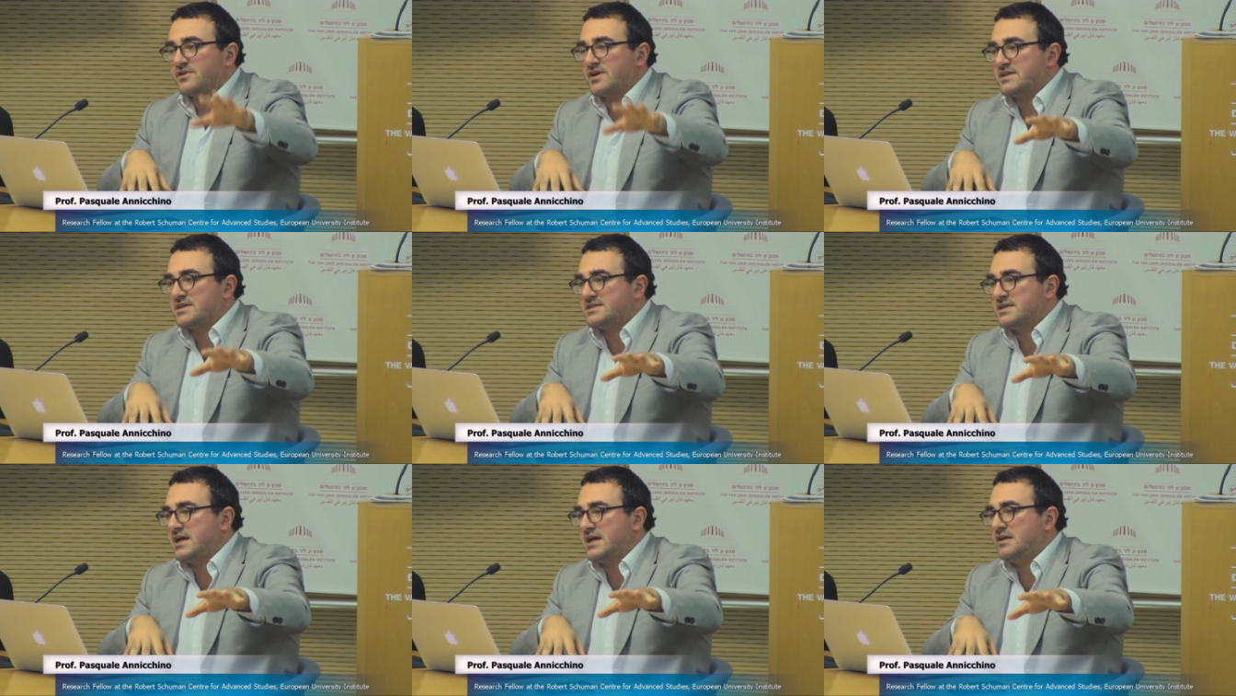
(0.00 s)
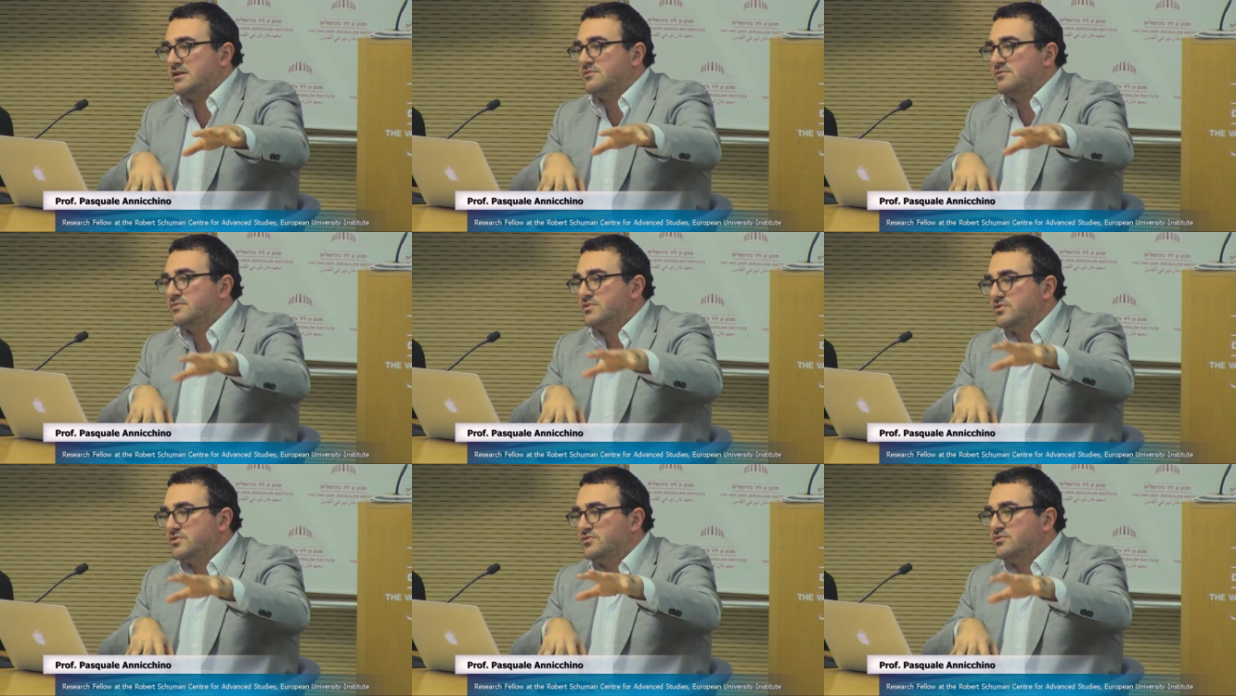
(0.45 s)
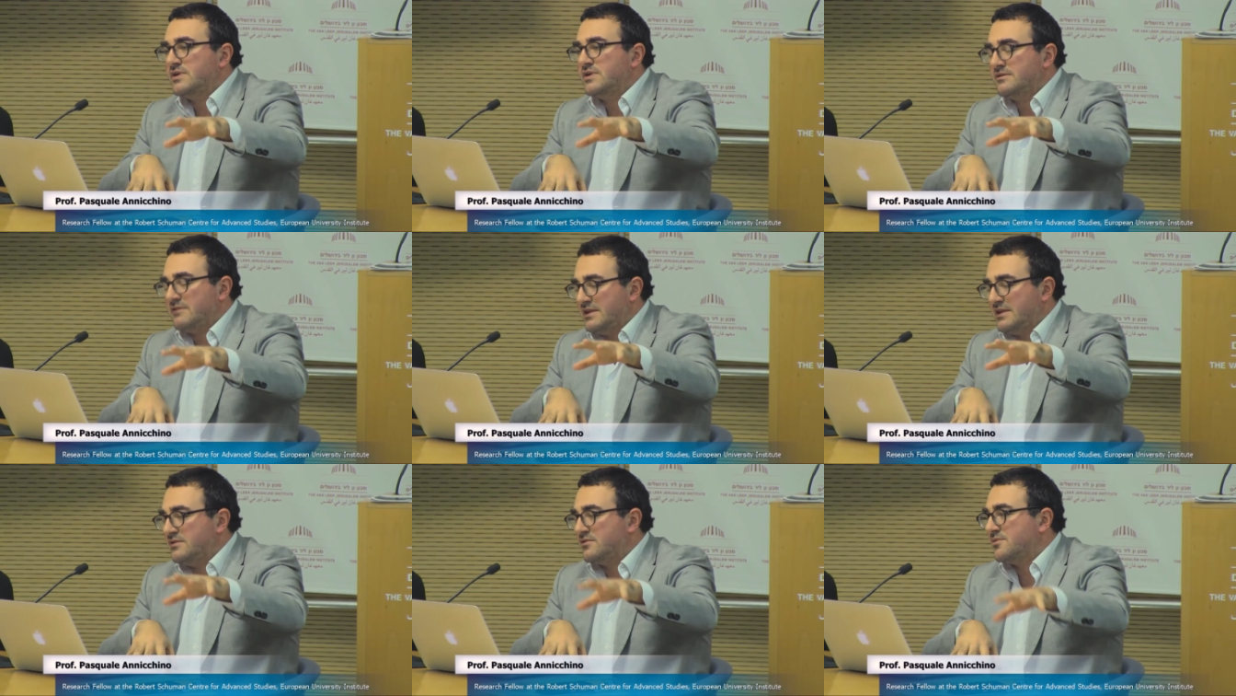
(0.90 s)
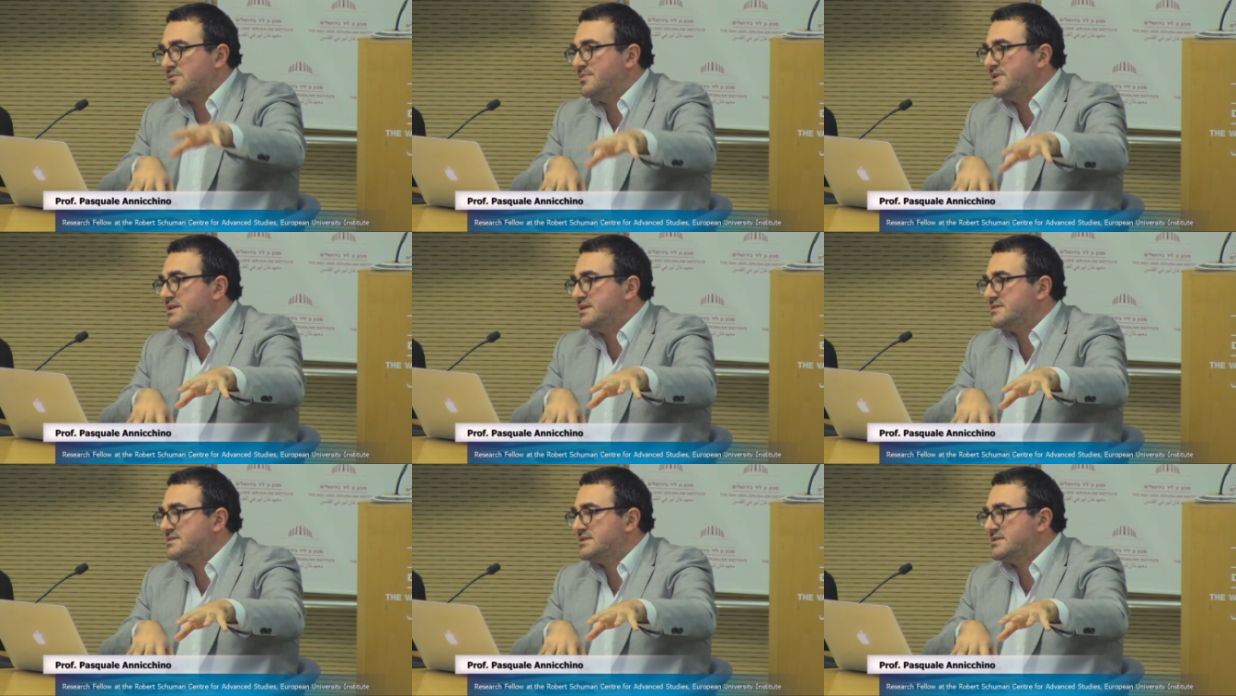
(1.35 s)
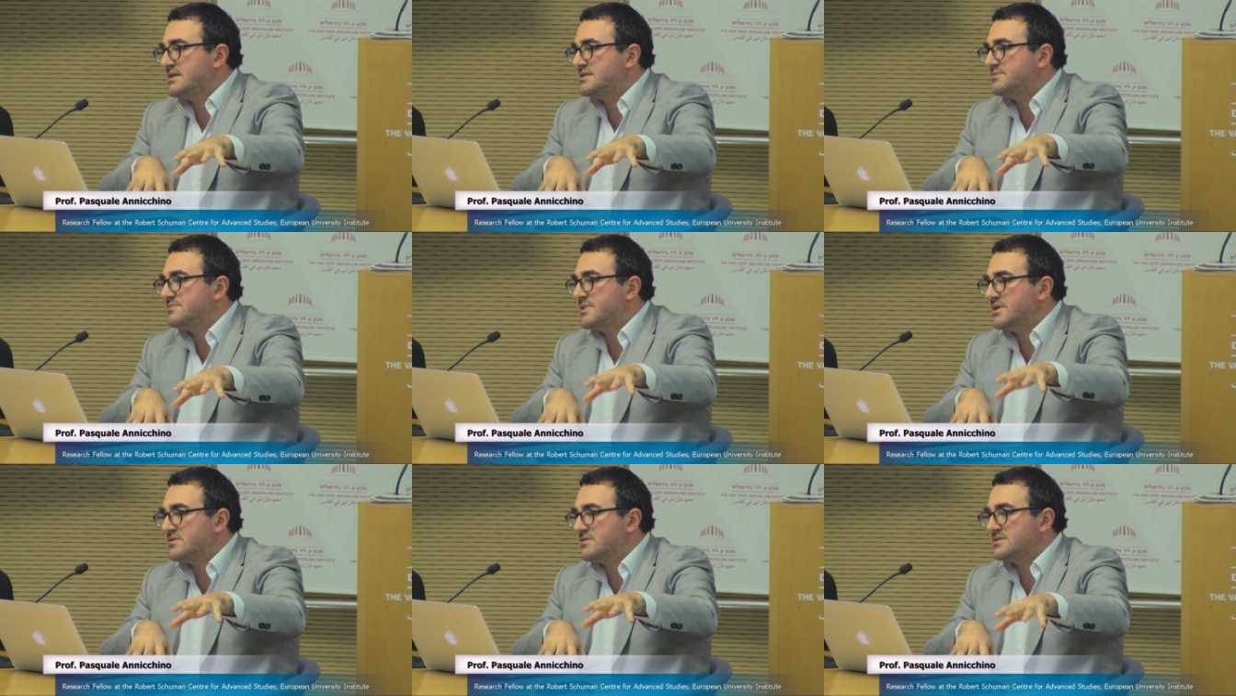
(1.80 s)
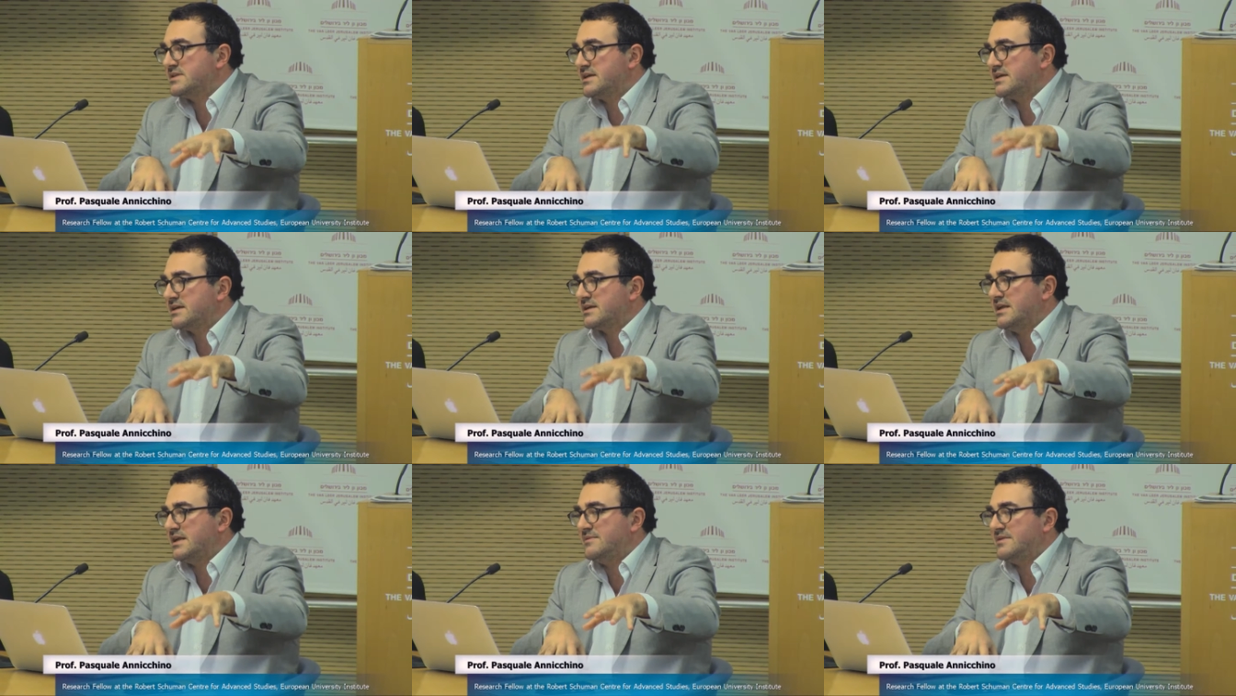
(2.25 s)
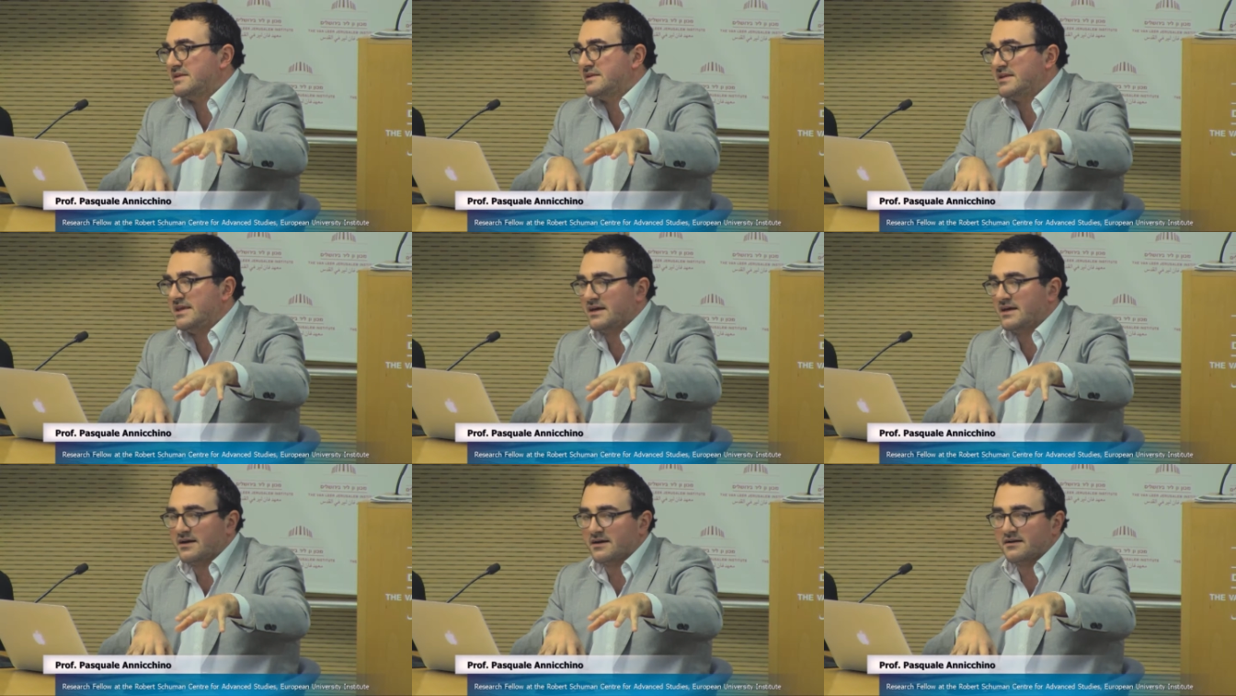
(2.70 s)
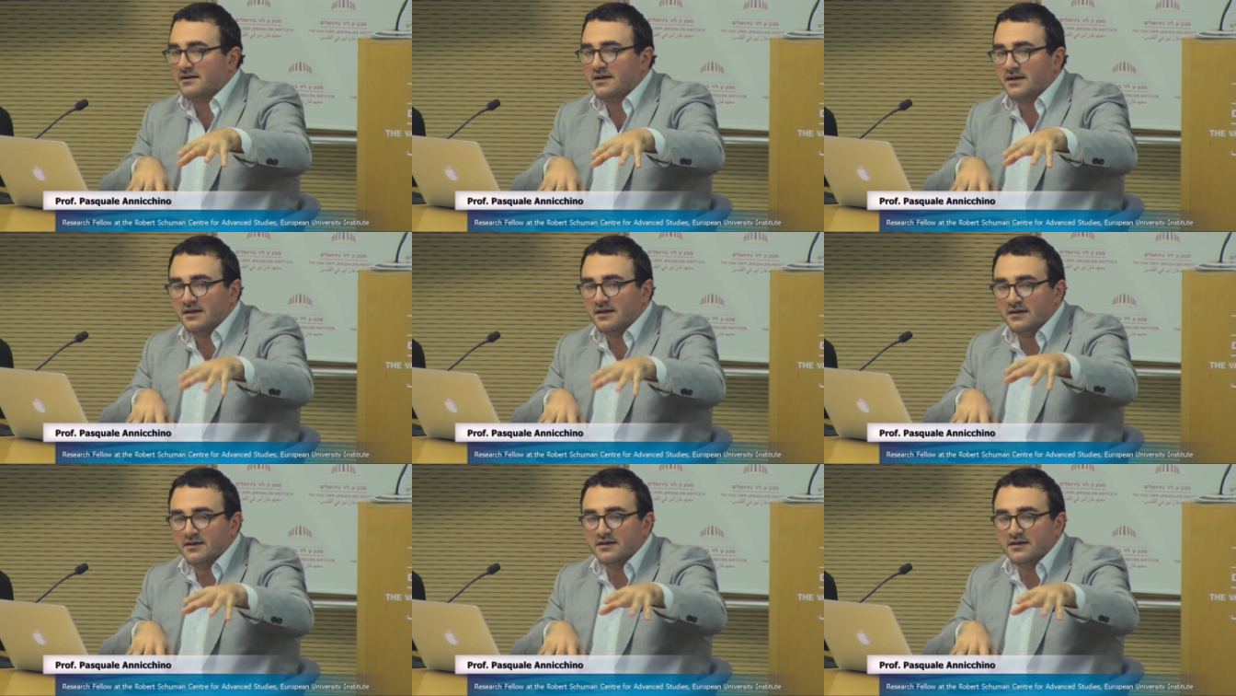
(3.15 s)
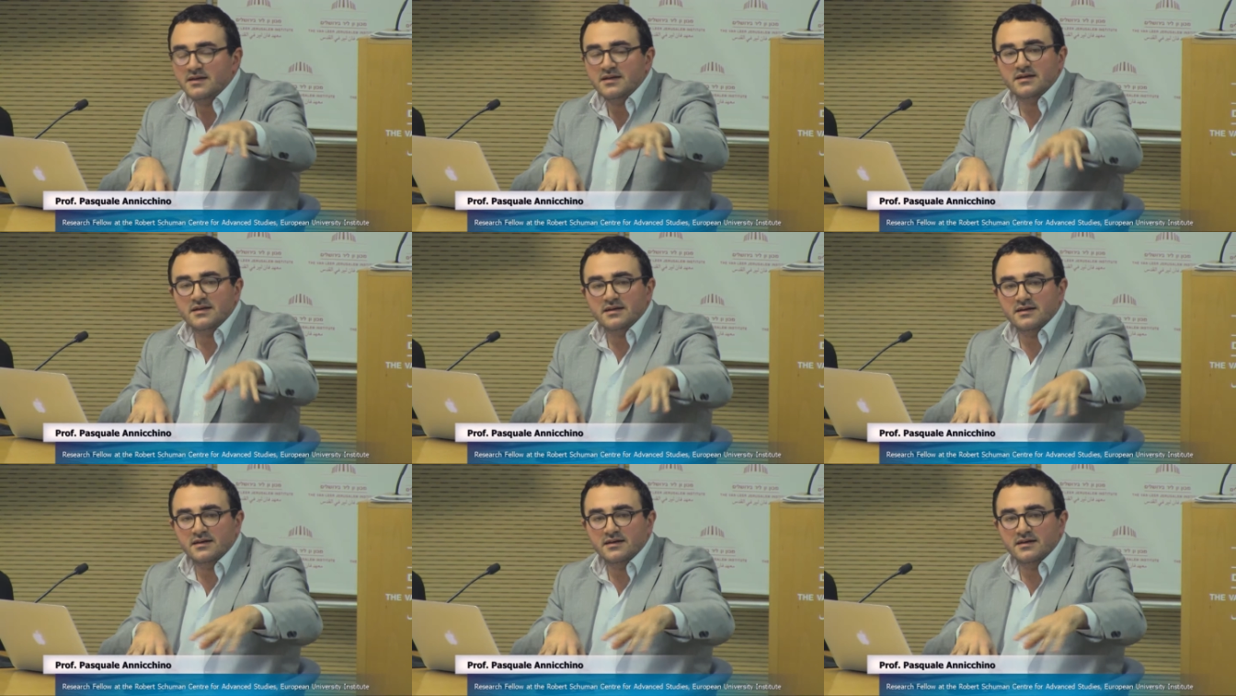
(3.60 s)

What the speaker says: for asylum to in European states because they claim that they are